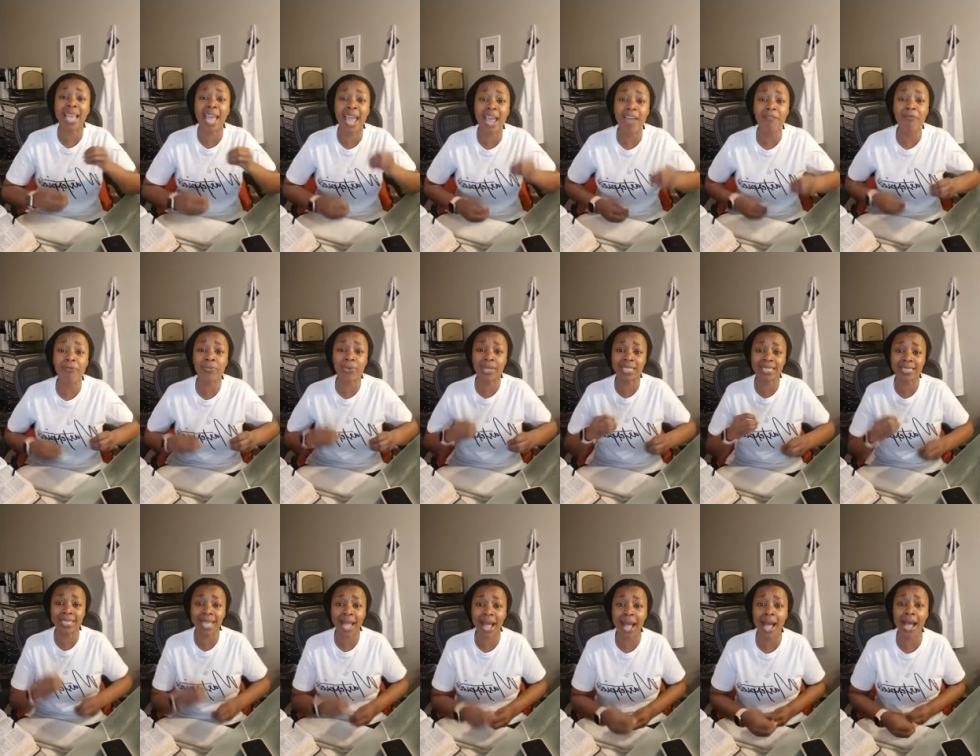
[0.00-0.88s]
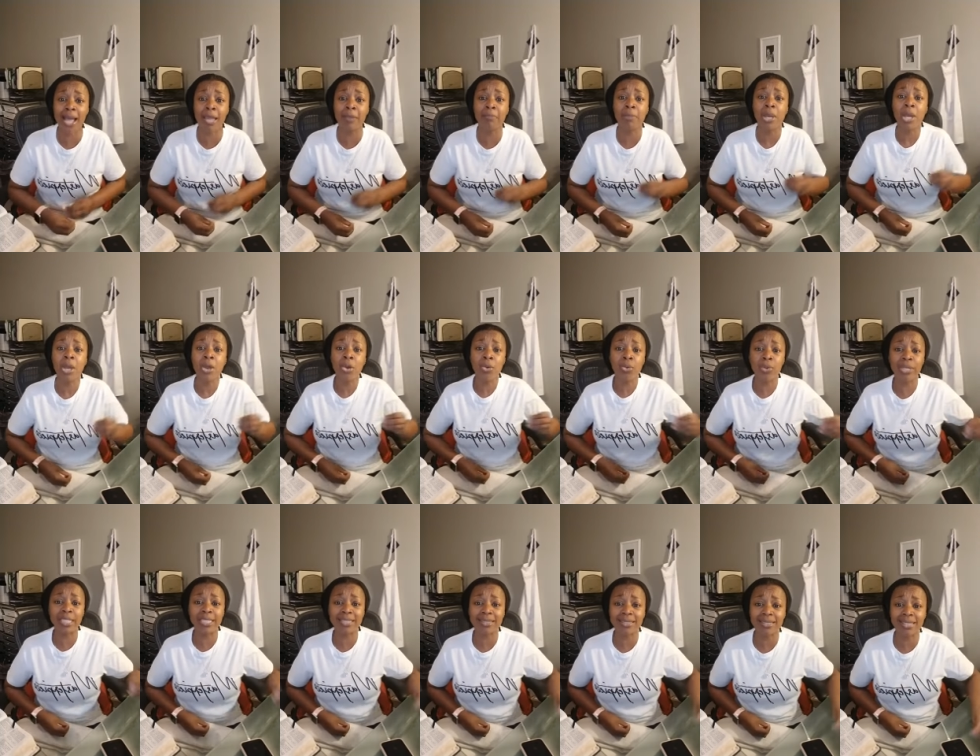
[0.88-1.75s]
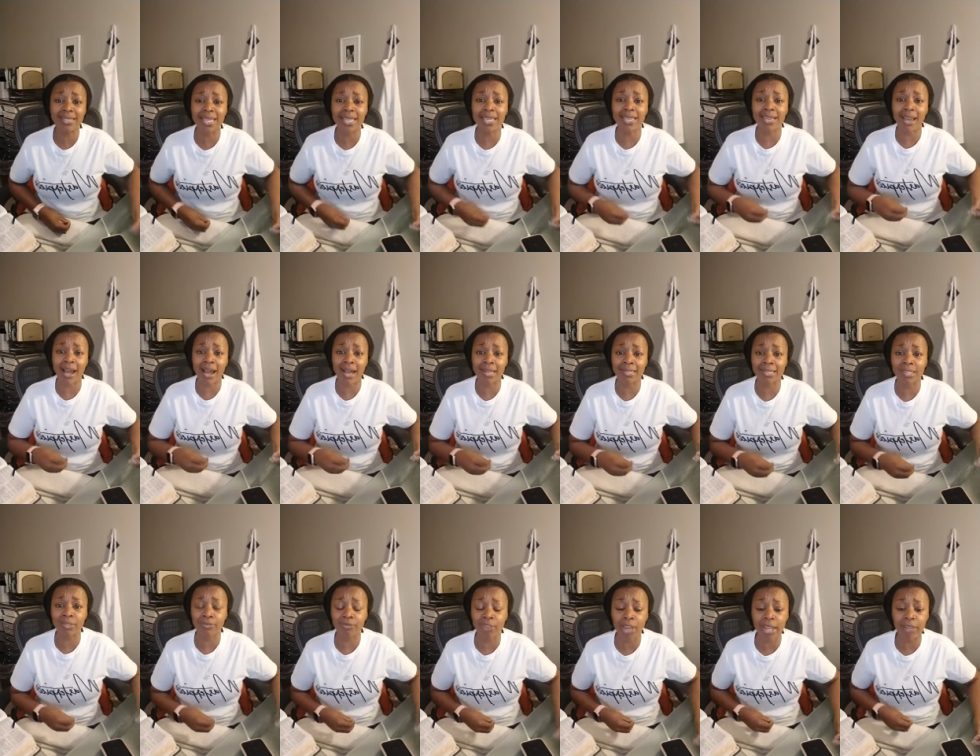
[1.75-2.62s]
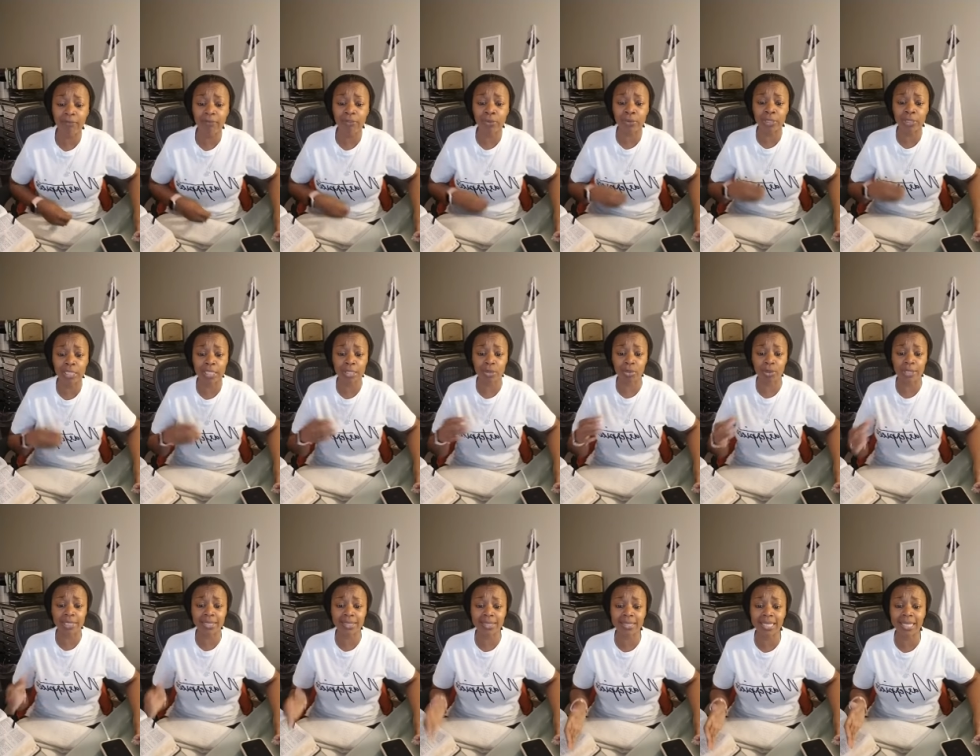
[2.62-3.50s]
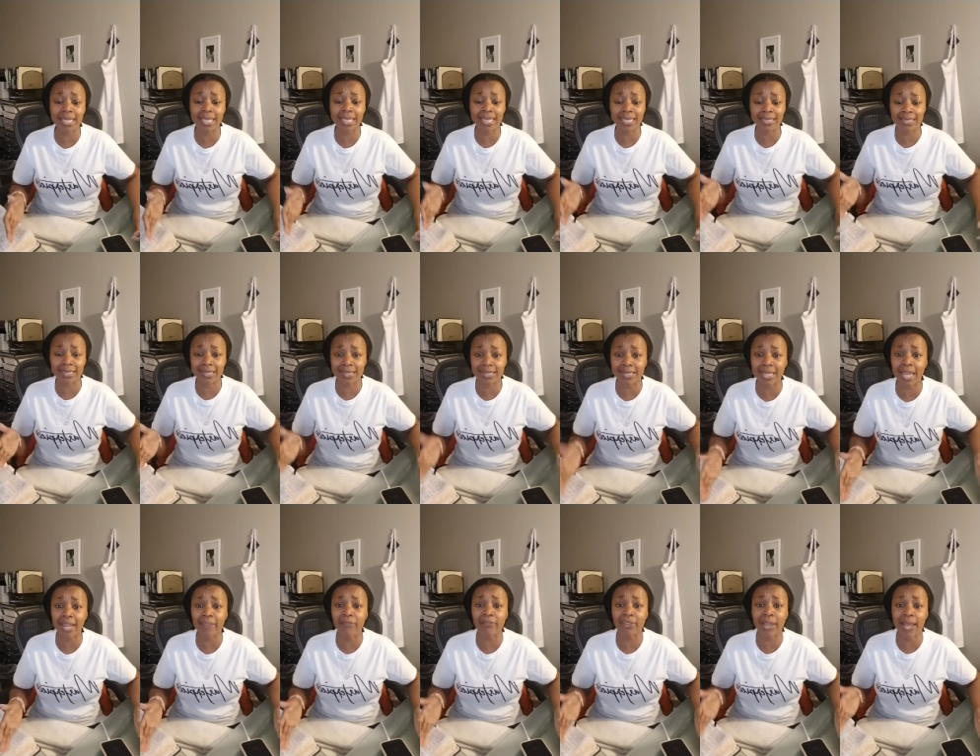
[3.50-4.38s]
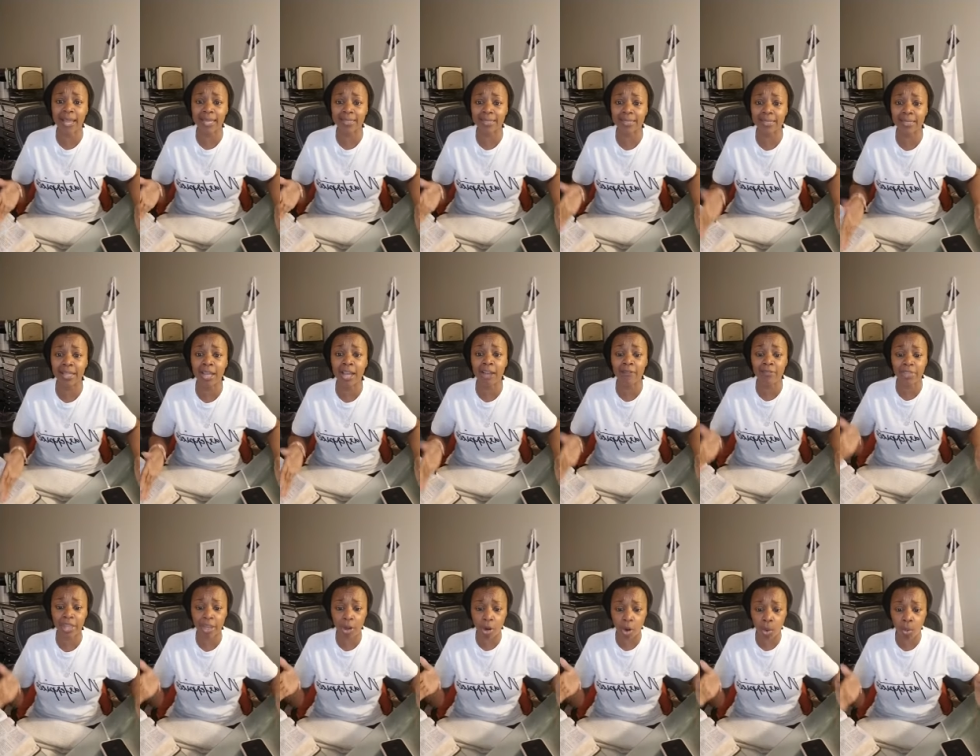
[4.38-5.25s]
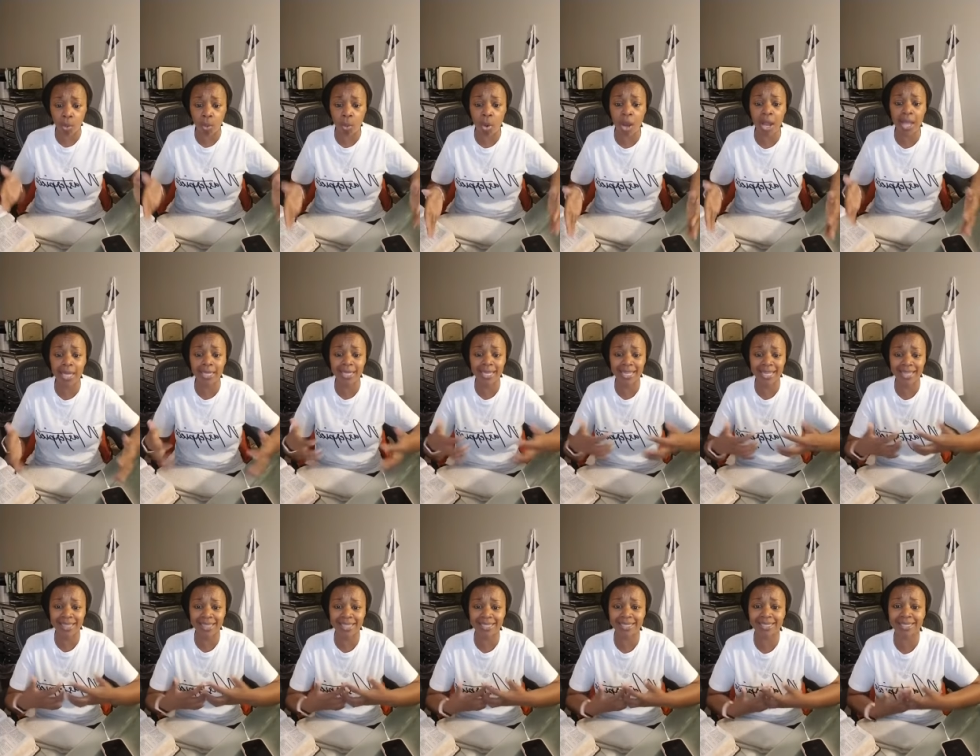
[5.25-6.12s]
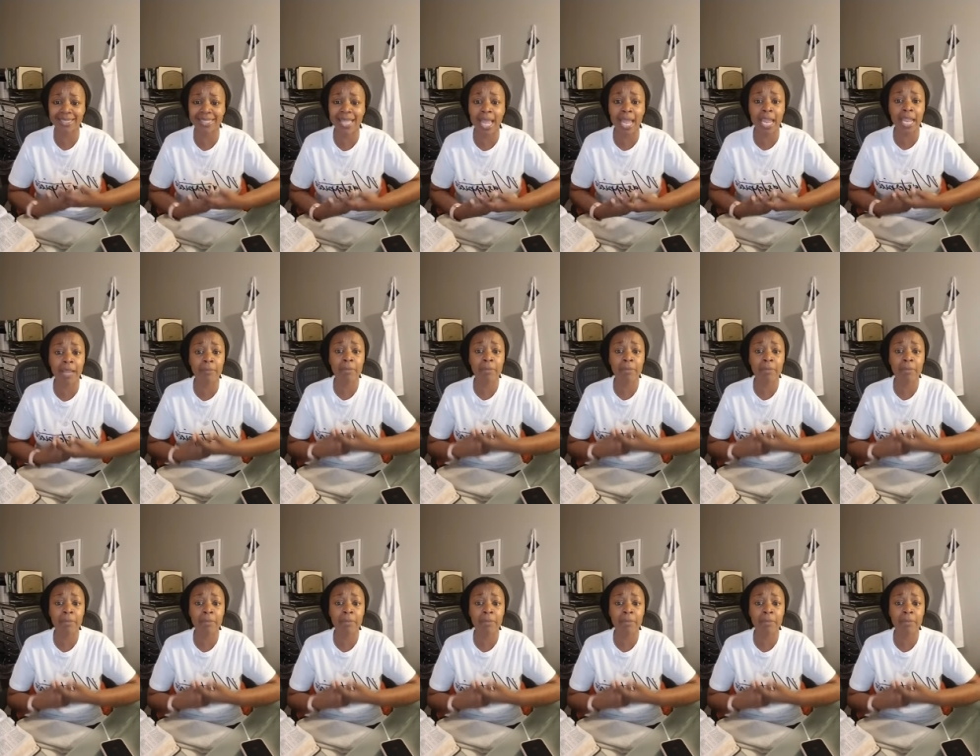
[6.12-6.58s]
Every time we see God's faithfulness, we see his steadfast love. They are one and the same.